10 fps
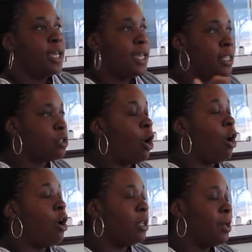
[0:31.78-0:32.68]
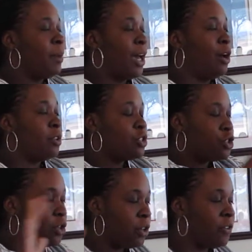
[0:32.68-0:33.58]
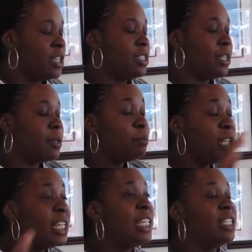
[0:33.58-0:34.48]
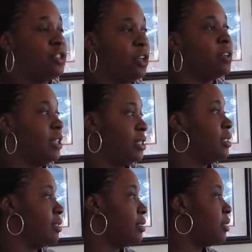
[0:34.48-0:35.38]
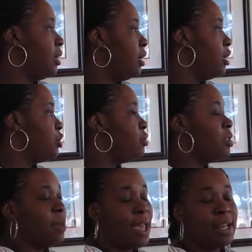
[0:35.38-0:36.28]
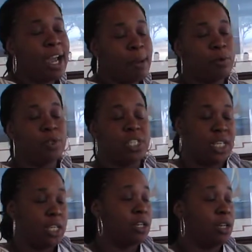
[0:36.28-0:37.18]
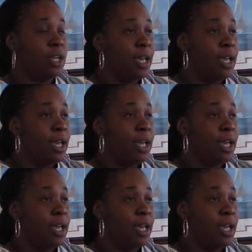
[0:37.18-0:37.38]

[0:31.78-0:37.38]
It's all about service, complete services. Susan Mannheimer was here